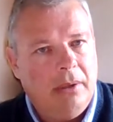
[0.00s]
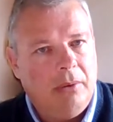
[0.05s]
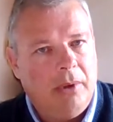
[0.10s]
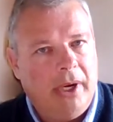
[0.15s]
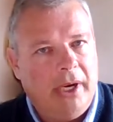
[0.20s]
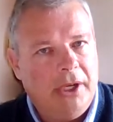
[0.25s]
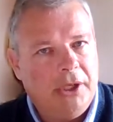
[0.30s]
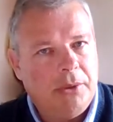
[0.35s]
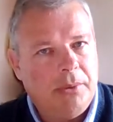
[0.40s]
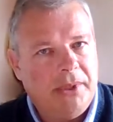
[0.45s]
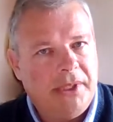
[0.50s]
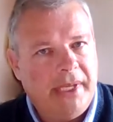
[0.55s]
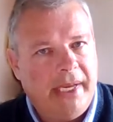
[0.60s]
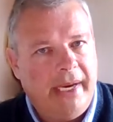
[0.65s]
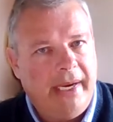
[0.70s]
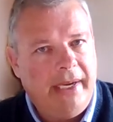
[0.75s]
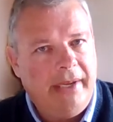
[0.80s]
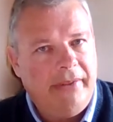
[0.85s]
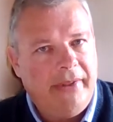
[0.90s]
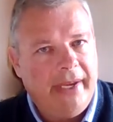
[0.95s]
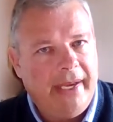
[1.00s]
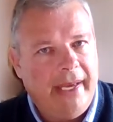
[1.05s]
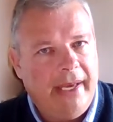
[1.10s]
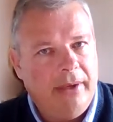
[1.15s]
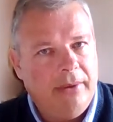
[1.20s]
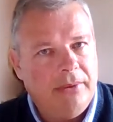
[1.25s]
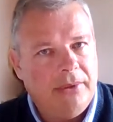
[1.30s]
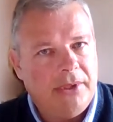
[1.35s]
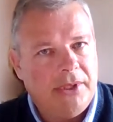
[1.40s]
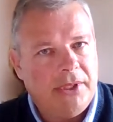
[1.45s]
Raj, was there anything
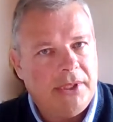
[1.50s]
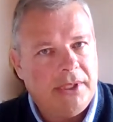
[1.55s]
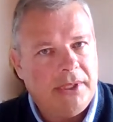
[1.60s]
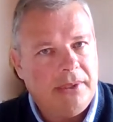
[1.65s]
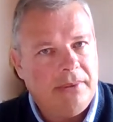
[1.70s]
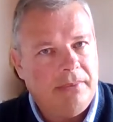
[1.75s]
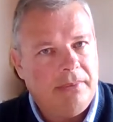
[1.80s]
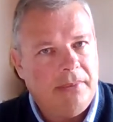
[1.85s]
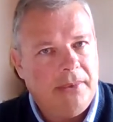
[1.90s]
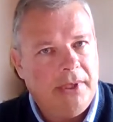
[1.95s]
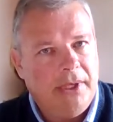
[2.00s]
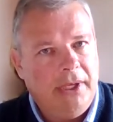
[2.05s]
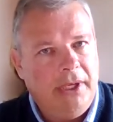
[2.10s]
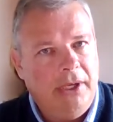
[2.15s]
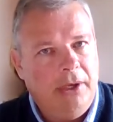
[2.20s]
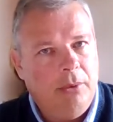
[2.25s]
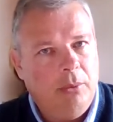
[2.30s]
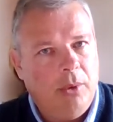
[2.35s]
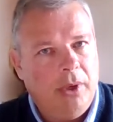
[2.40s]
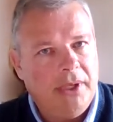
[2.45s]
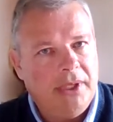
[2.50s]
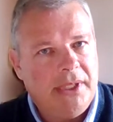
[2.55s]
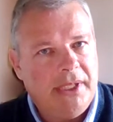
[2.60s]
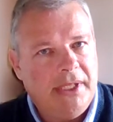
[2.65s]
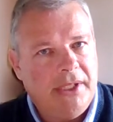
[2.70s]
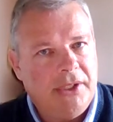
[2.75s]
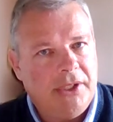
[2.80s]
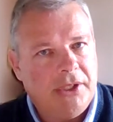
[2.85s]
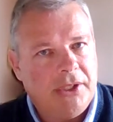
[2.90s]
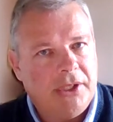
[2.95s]
else that you
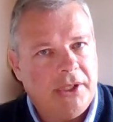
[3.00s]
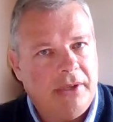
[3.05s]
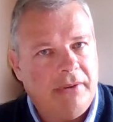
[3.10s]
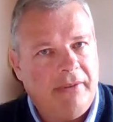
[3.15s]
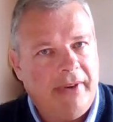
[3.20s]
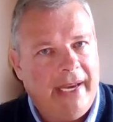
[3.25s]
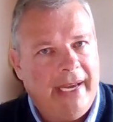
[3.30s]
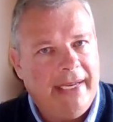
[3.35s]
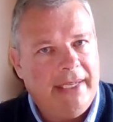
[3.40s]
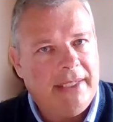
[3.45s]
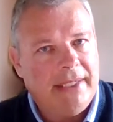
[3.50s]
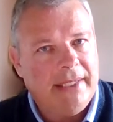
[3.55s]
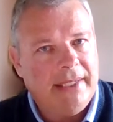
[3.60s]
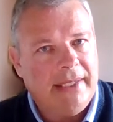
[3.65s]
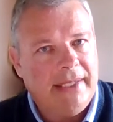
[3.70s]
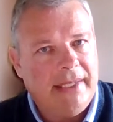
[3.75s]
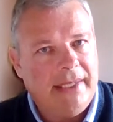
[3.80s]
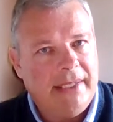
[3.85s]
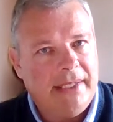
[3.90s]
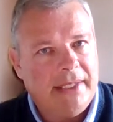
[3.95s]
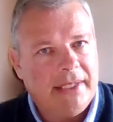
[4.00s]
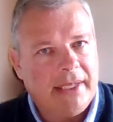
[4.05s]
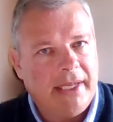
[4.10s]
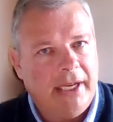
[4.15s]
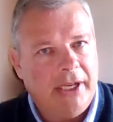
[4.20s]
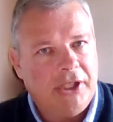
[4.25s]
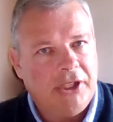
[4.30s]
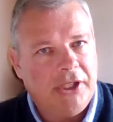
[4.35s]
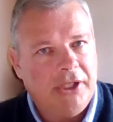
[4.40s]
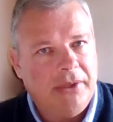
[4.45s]
wanted to sort of add to the
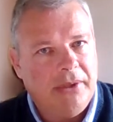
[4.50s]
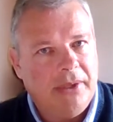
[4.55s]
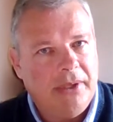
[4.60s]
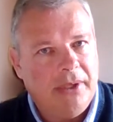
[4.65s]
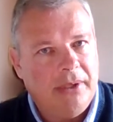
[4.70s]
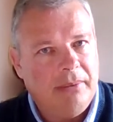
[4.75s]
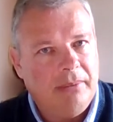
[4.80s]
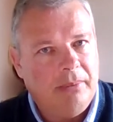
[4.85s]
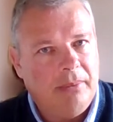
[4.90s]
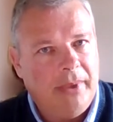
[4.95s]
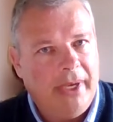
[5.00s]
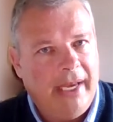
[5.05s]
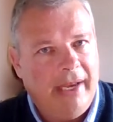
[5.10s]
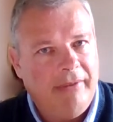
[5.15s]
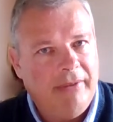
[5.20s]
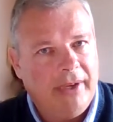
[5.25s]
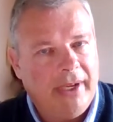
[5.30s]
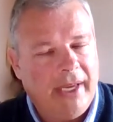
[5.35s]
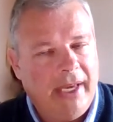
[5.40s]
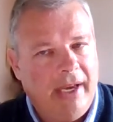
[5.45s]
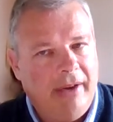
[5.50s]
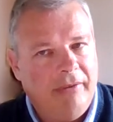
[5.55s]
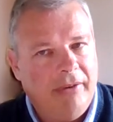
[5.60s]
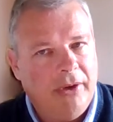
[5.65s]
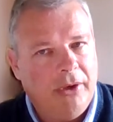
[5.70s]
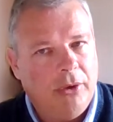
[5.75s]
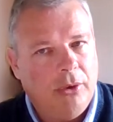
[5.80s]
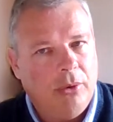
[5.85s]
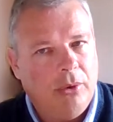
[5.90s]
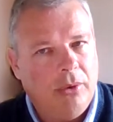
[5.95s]
discussion that we haven't
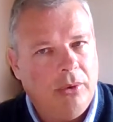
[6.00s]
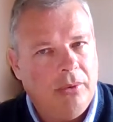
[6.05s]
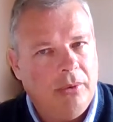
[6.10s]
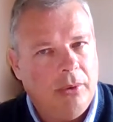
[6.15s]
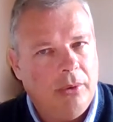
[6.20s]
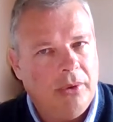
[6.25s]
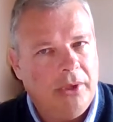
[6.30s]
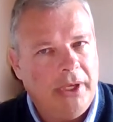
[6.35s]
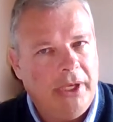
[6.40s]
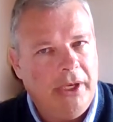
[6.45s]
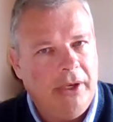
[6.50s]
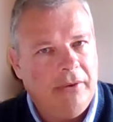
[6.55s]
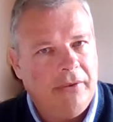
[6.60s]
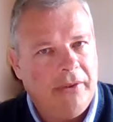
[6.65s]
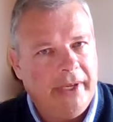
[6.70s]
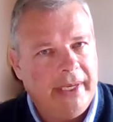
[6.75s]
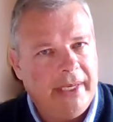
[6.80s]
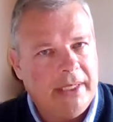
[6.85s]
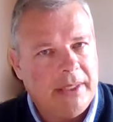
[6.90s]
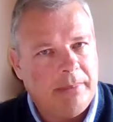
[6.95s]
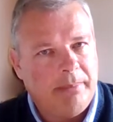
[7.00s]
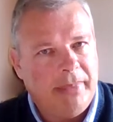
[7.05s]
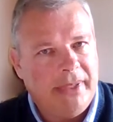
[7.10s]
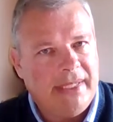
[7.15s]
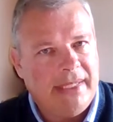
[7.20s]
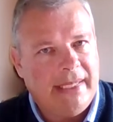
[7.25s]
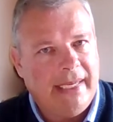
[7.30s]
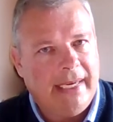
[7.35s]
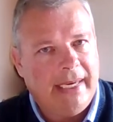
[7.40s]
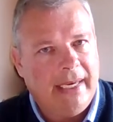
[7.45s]
covered, or that you think is
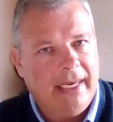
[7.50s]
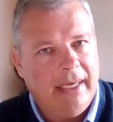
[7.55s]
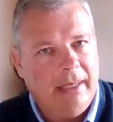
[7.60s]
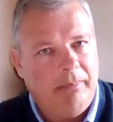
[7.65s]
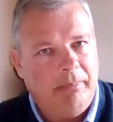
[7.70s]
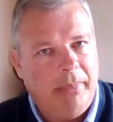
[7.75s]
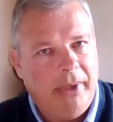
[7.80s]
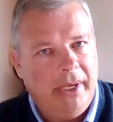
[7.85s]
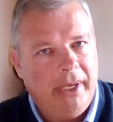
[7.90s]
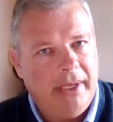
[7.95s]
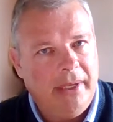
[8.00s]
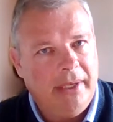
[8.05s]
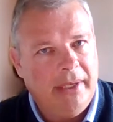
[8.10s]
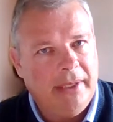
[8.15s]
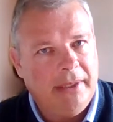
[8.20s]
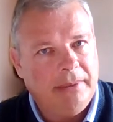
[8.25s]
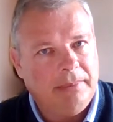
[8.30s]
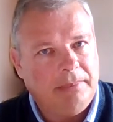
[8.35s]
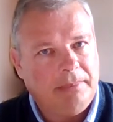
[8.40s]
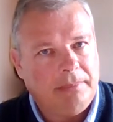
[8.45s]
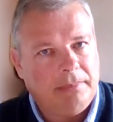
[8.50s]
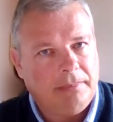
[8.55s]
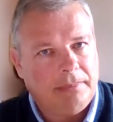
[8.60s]
particularly pertinent?